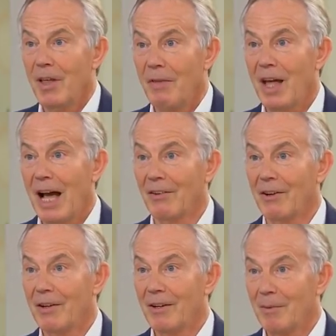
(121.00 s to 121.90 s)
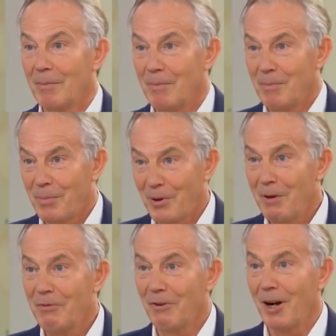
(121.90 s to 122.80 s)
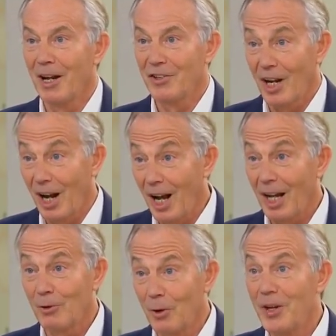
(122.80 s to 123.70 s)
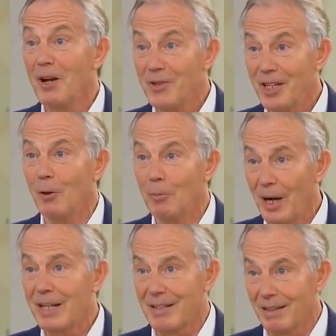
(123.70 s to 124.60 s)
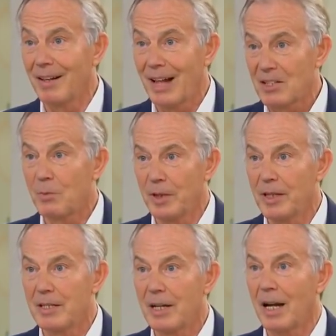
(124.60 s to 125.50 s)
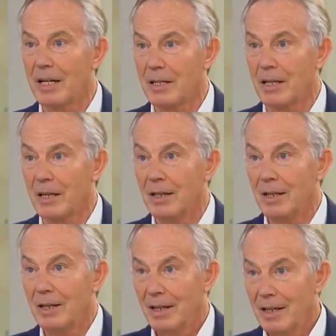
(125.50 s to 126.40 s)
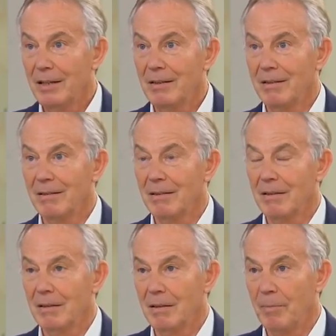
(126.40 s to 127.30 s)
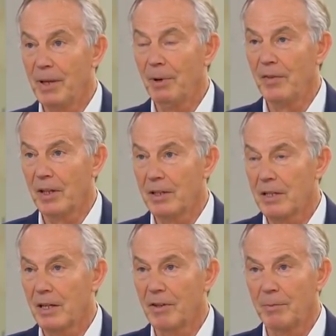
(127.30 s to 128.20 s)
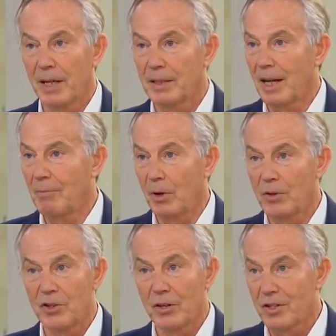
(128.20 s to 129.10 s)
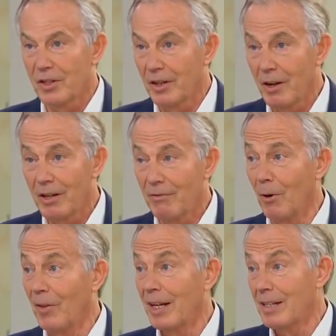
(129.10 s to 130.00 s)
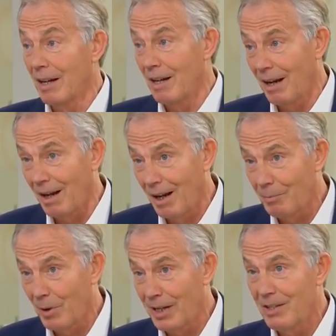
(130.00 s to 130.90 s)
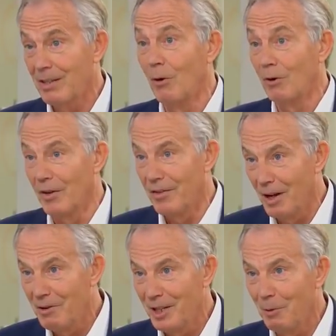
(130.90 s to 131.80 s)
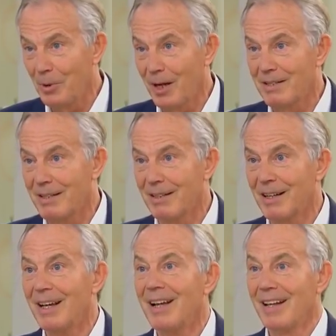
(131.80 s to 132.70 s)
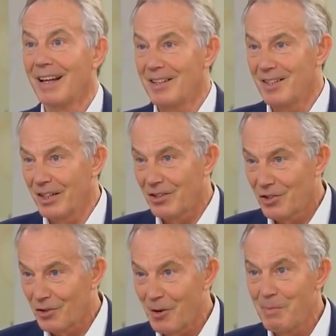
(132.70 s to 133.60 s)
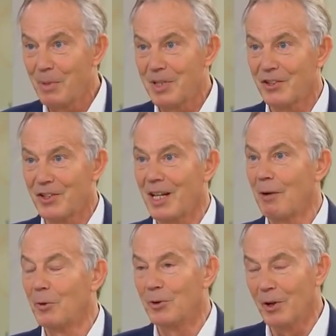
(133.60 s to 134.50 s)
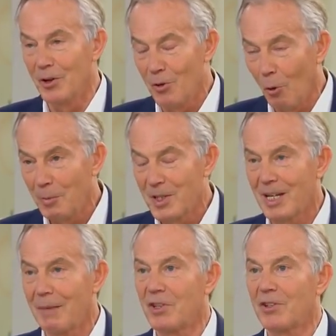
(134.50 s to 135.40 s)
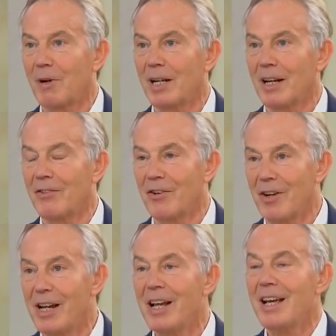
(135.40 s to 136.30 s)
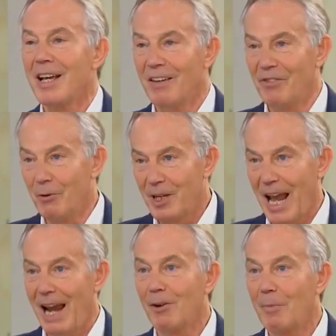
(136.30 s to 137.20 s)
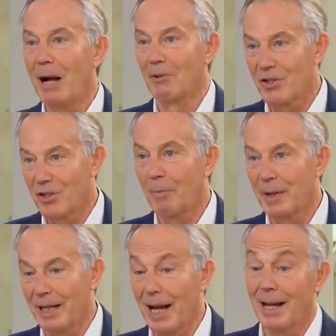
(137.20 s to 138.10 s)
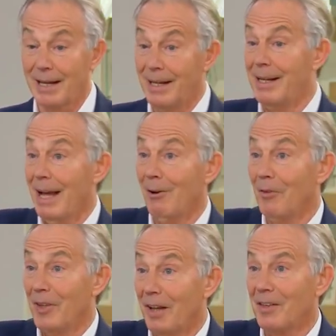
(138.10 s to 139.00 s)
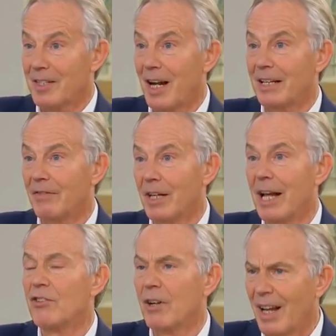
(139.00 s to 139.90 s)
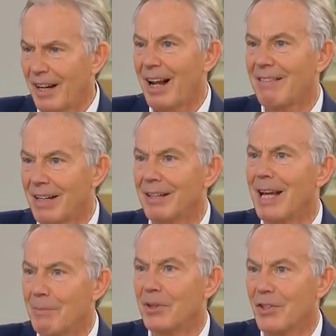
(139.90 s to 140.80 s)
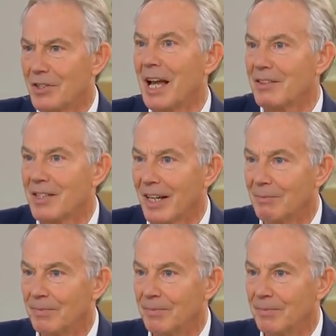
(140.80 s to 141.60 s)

then that pro-Farage hard or no deal Brexit, and that's what these guys are, Ian, the people in the Conservative Party like Boris Johnson are going for. That is a hard Brexit or a no deal Brexit. That is an extreme position that will do enormous damage to our country. If you care about stopping that, get on the other side of the ledger, and I think Labour just gets there.